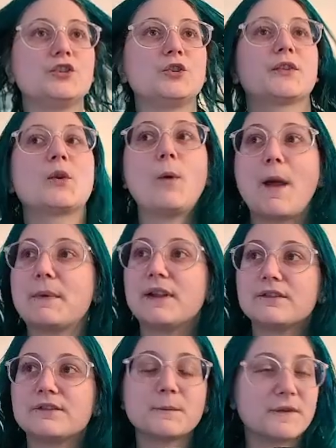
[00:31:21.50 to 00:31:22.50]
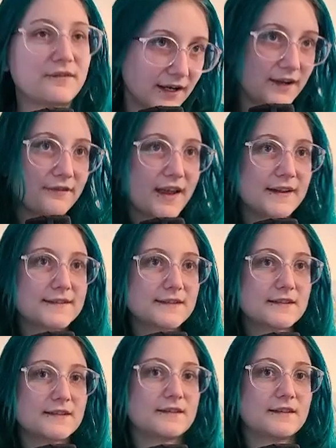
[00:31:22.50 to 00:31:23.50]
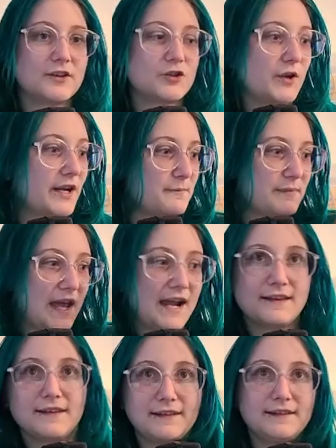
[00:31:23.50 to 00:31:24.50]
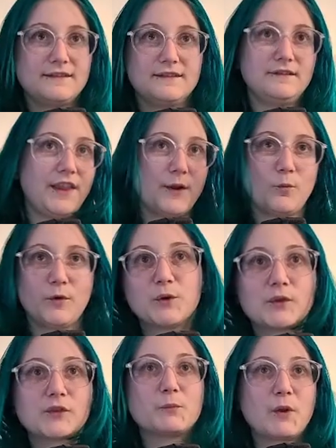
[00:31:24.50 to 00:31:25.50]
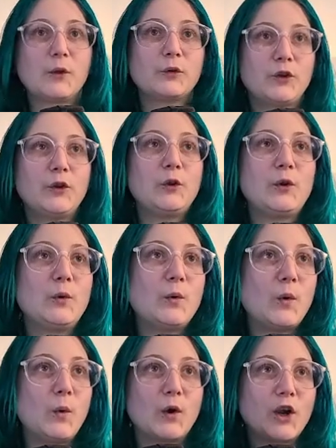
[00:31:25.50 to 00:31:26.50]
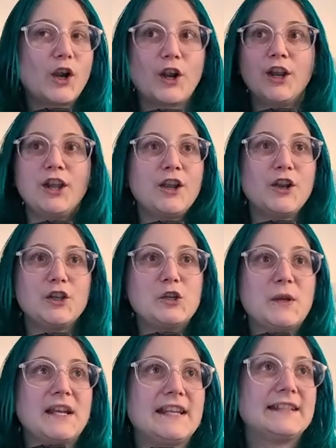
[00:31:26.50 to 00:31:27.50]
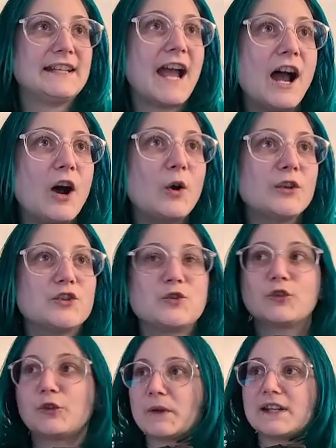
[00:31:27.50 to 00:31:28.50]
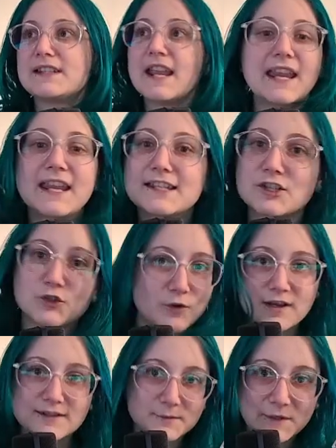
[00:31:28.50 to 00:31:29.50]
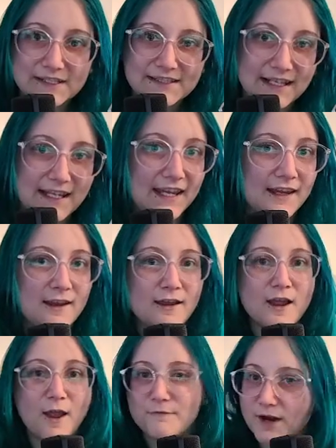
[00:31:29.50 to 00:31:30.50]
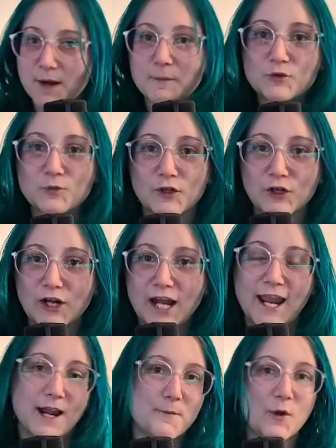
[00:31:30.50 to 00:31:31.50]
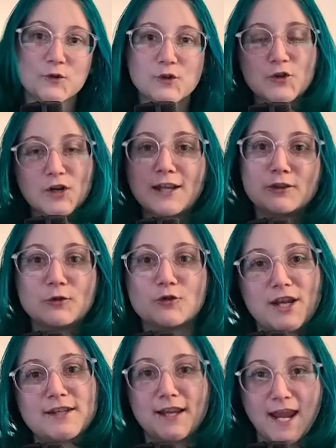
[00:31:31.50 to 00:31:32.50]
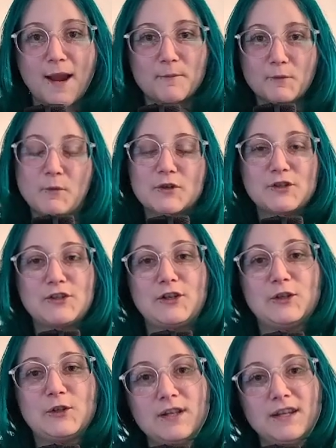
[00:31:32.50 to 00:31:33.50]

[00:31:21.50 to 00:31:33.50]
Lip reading: the weapon from the Fairy Fest? Did you get it back in the, like, when you were supposed to, or are you getting it now? Did you submit a ticket? Did you not submit a ticket? I'm very much wondering, and I'm also trying to address the camera more so